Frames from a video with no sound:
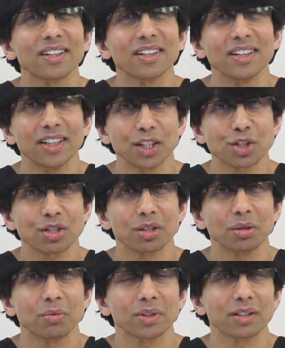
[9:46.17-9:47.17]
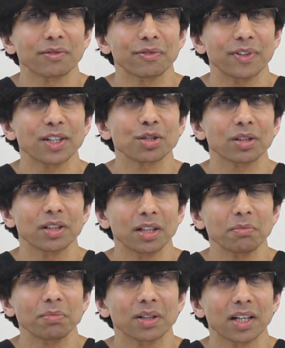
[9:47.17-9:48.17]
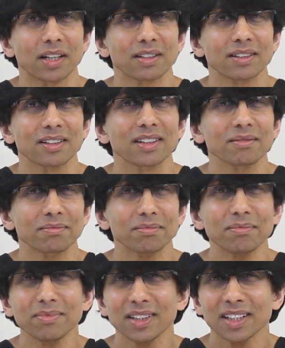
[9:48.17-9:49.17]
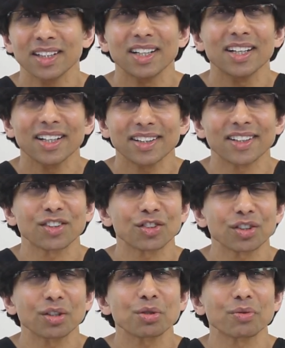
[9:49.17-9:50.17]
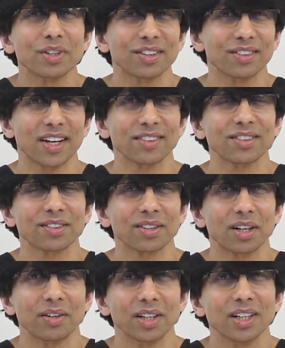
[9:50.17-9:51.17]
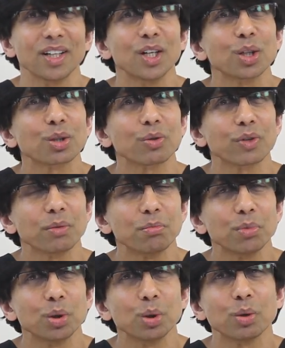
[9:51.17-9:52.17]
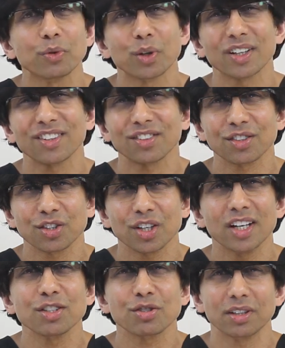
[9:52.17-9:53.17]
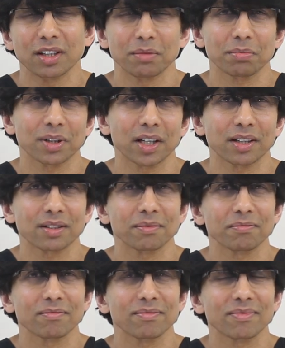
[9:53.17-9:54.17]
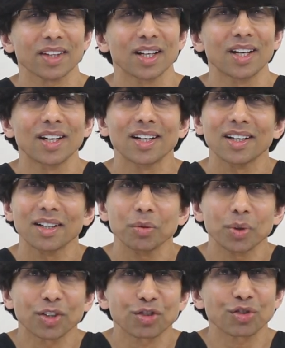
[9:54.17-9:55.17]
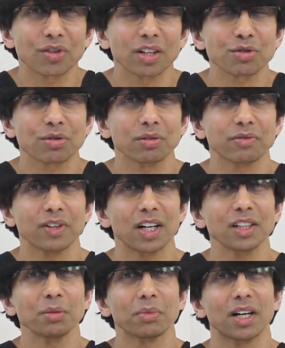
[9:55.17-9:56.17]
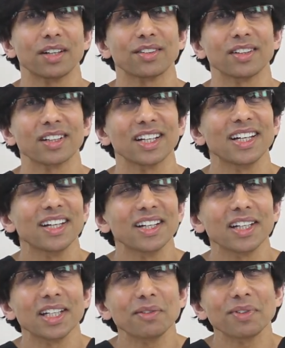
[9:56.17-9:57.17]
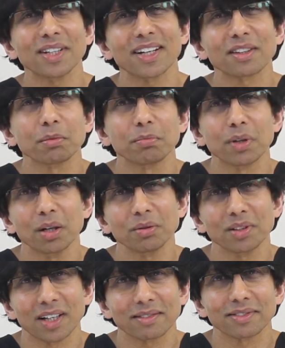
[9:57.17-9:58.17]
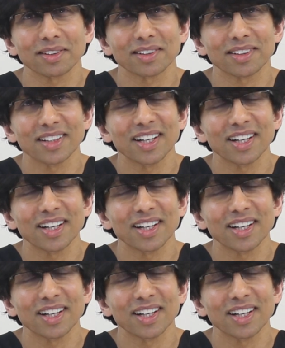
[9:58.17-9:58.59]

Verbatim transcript: any issue with the facial implant, then surgery is necessary to remove or exchange the implant. With structural volumizing, even at the bone level,